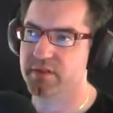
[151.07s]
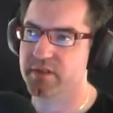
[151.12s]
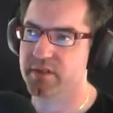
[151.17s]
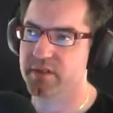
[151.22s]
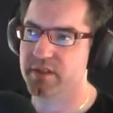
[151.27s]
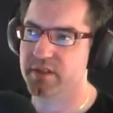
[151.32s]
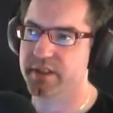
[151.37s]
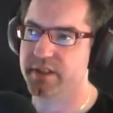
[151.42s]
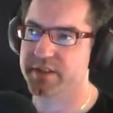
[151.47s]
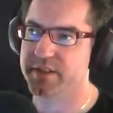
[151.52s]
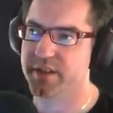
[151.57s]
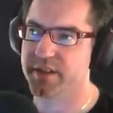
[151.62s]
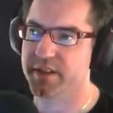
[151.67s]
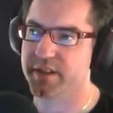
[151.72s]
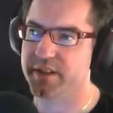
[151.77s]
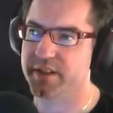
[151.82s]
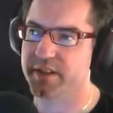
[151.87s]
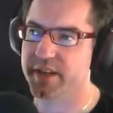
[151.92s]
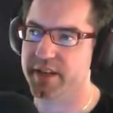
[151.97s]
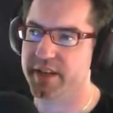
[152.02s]
Alright, so
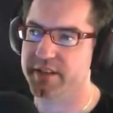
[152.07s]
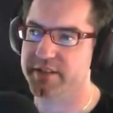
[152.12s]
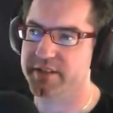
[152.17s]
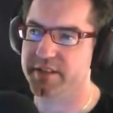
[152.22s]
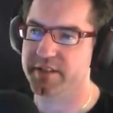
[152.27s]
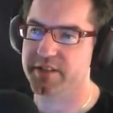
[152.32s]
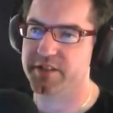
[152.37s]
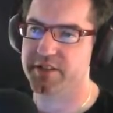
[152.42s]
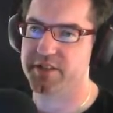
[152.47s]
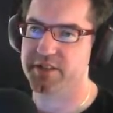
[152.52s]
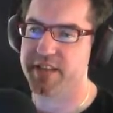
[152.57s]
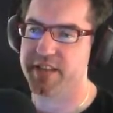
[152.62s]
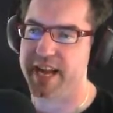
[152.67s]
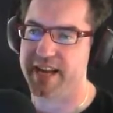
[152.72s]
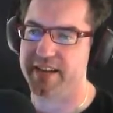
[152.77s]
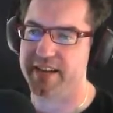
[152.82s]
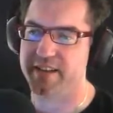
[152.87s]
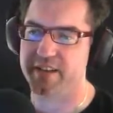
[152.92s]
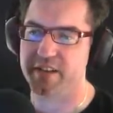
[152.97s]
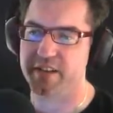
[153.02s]
it's the
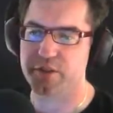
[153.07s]
standard